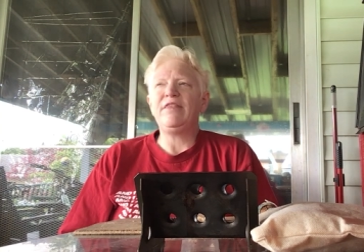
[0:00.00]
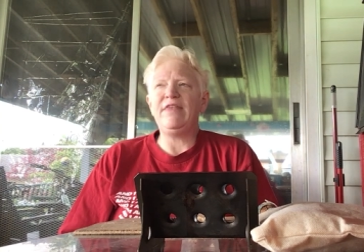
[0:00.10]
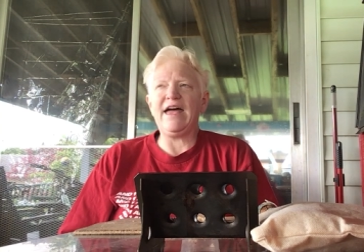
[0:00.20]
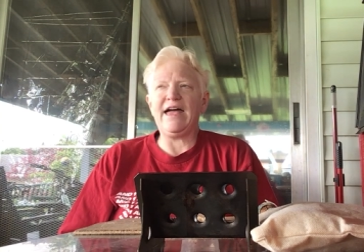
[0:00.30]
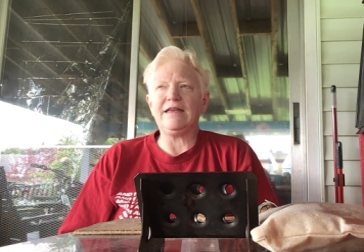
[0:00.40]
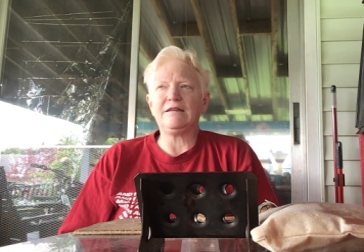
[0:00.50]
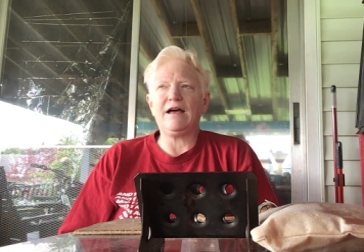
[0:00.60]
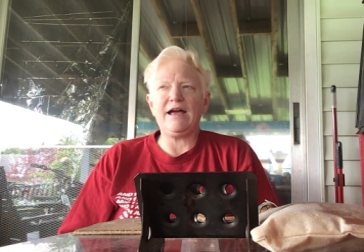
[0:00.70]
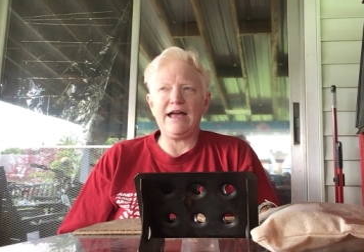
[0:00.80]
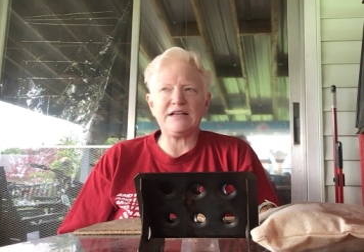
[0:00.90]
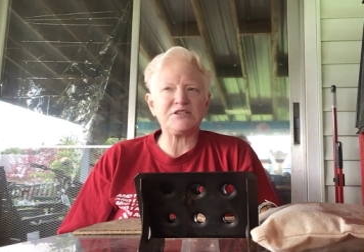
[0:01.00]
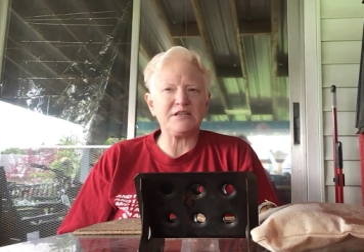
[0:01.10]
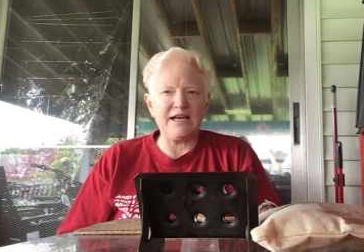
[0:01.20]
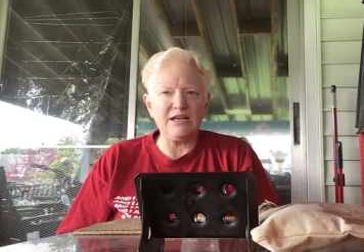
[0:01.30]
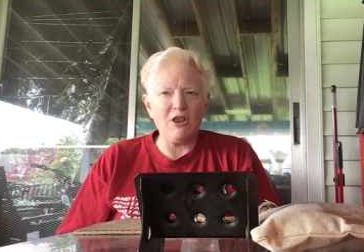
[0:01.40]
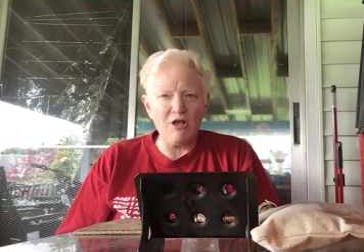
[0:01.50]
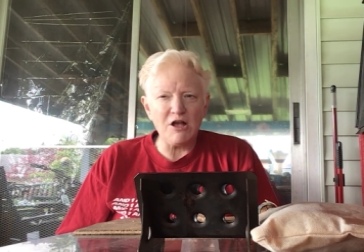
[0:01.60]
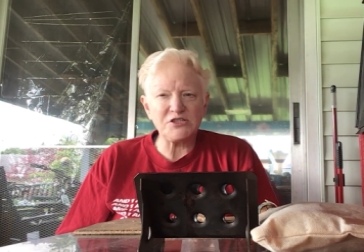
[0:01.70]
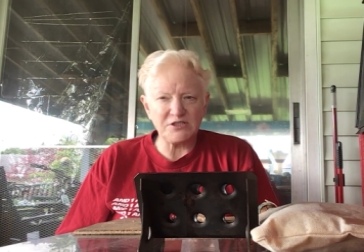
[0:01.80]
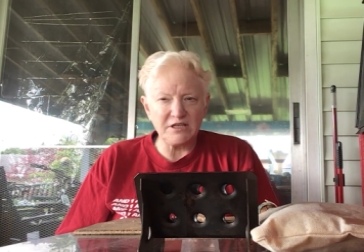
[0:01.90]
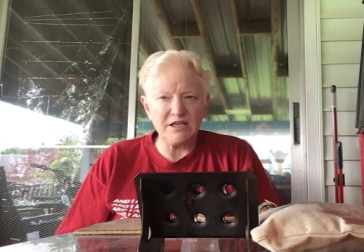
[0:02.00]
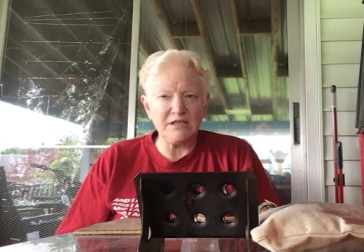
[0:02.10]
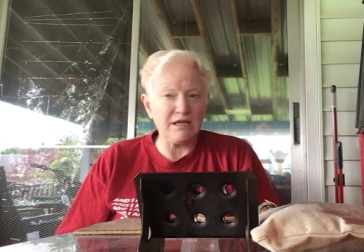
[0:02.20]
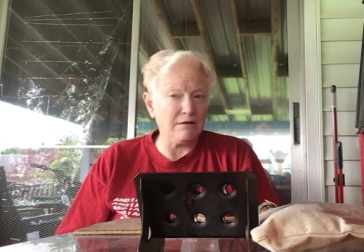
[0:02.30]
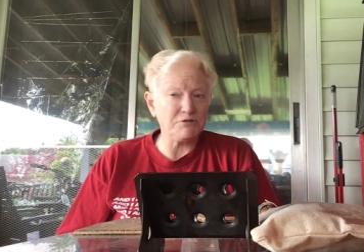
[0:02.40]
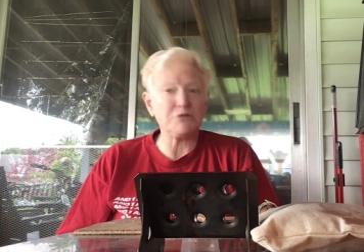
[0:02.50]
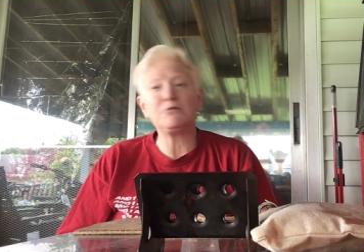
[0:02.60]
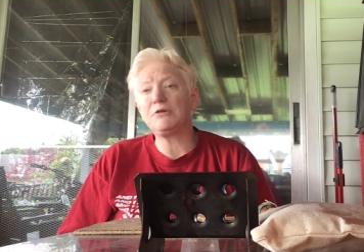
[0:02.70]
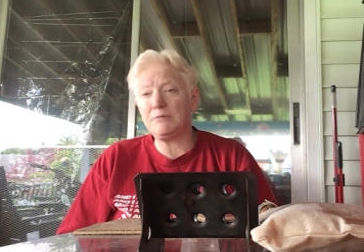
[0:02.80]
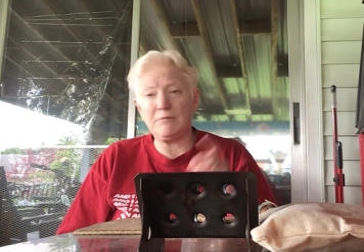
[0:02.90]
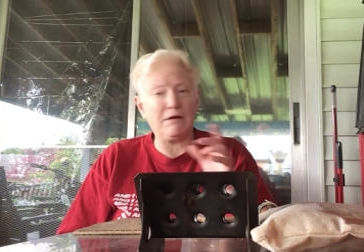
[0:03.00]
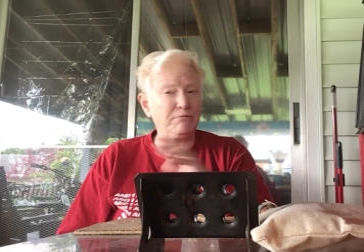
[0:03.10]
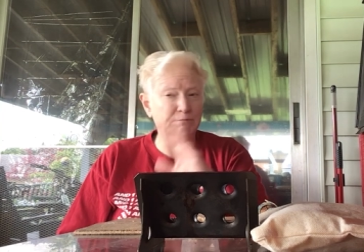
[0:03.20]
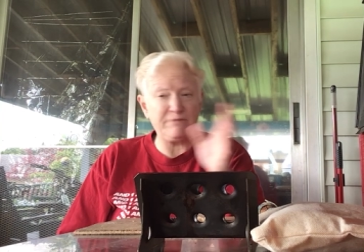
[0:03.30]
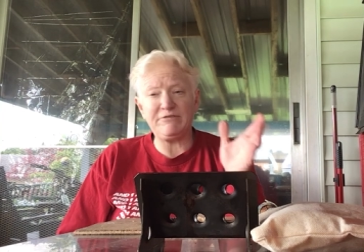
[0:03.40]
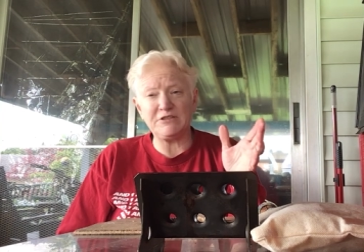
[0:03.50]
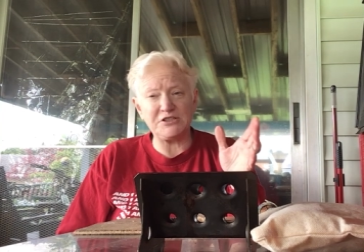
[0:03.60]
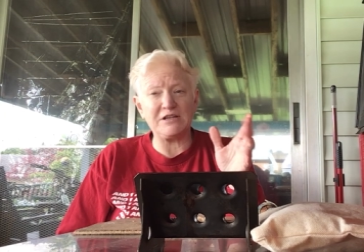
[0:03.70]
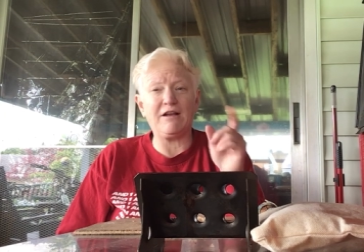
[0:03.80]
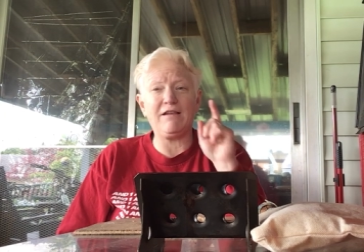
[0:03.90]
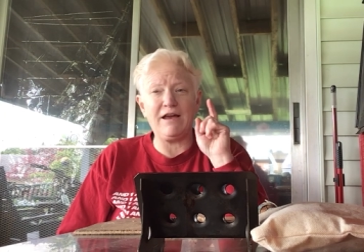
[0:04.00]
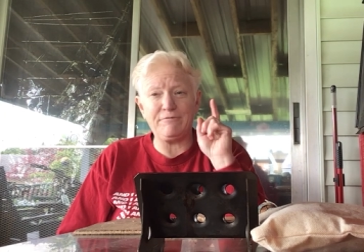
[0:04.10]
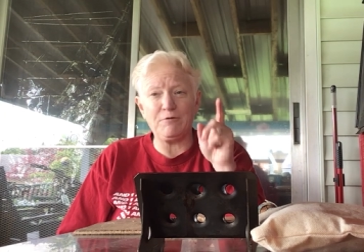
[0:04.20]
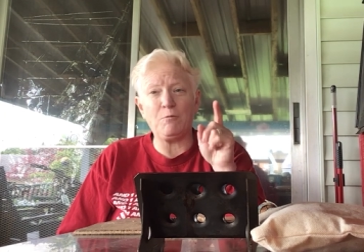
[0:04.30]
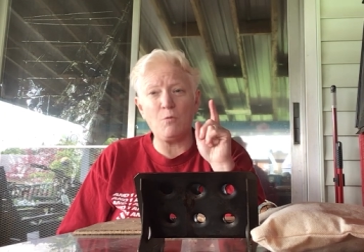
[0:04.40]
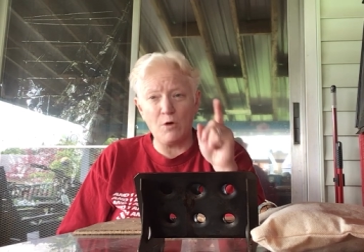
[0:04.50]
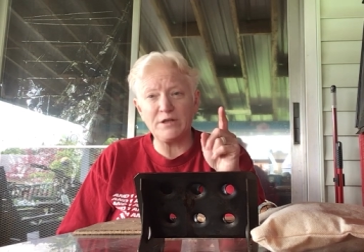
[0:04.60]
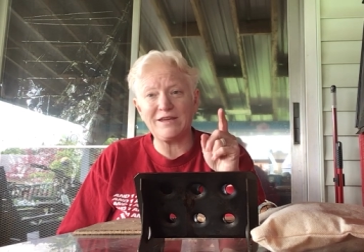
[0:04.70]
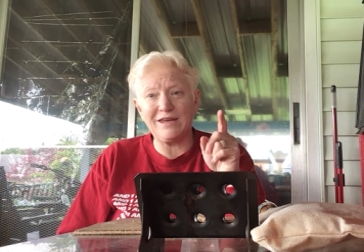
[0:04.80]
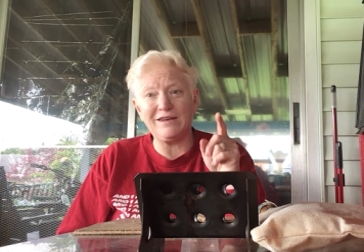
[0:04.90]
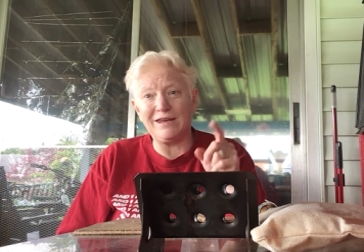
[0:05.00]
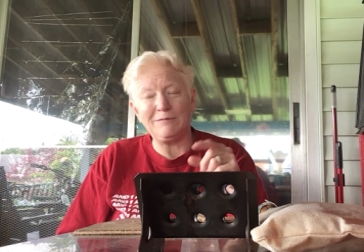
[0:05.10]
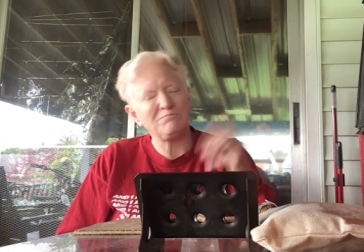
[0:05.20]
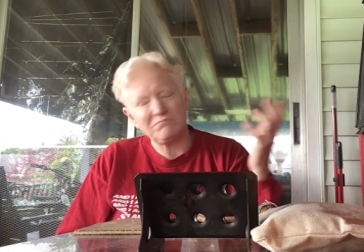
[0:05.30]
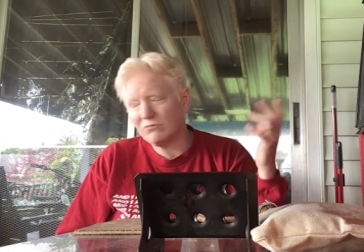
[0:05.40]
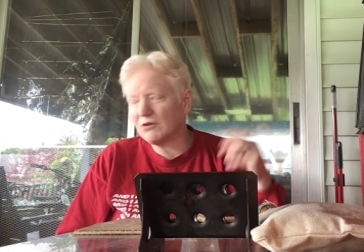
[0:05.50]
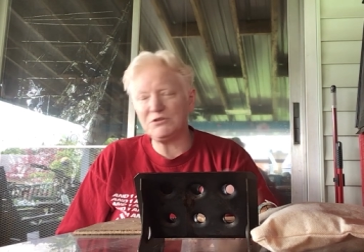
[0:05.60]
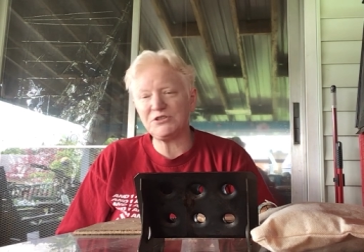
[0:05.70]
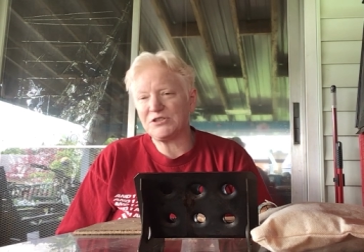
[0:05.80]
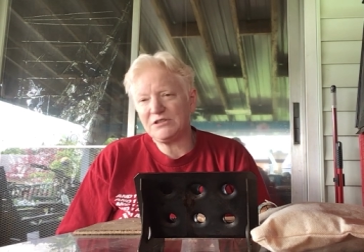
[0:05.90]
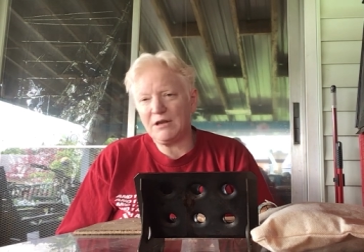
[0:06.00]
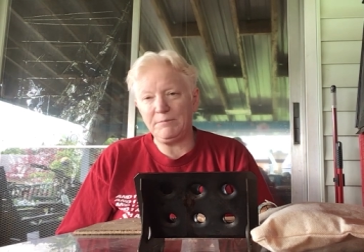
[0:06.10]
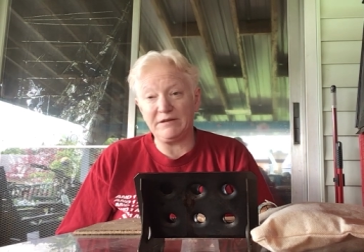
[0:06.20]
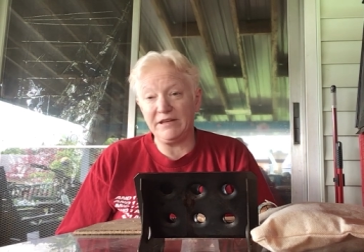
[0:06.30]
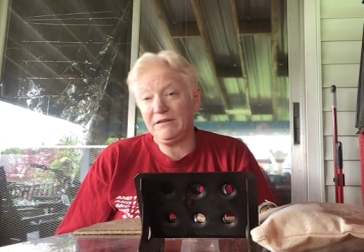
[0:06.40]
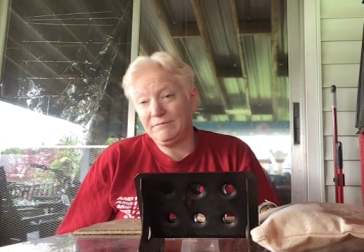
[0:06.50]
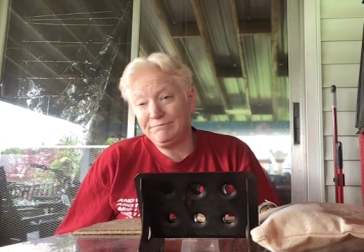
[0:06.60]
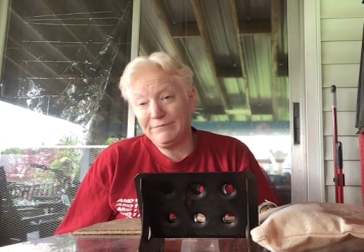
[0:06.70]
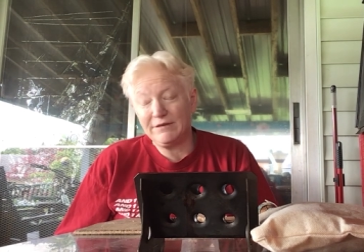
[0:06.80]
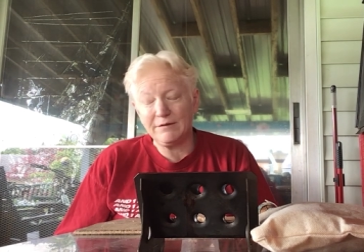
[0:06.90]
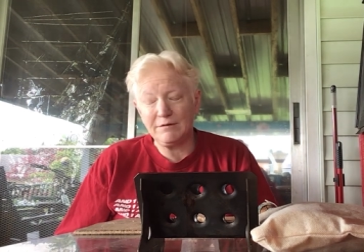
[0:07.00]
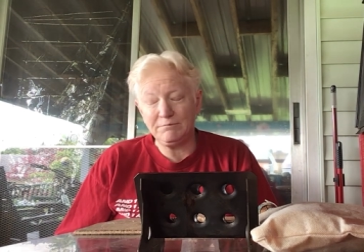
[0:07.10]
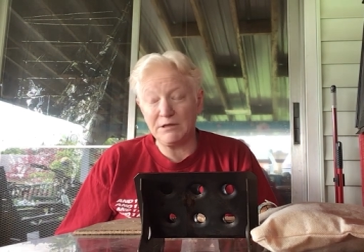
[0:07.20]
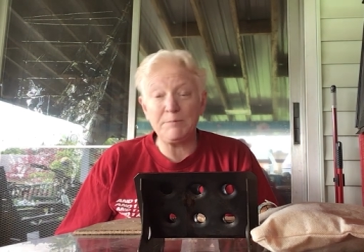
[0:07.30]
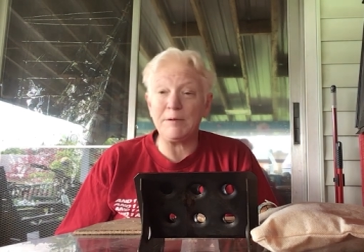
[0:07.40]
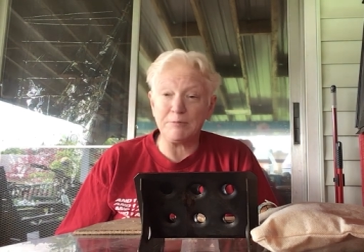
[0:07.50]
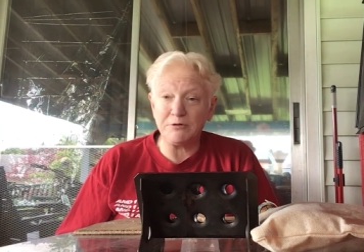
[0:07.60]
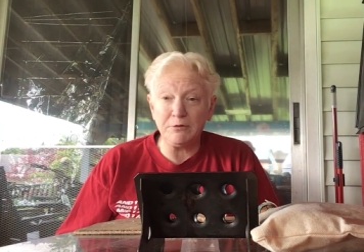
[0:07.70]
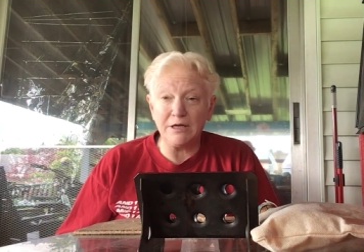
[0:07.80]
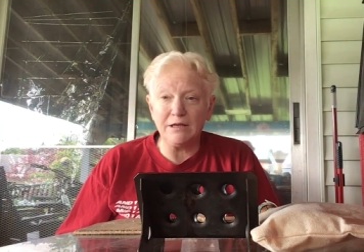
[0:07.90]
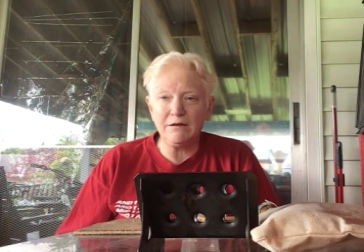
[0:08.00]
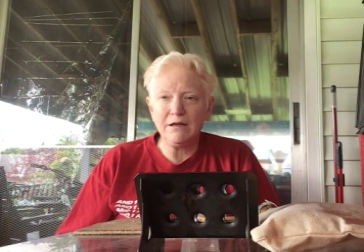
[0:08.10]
that I actually had lost a kidney. I would be finishing out life with one kidney, which is not a big deal. Many people do it.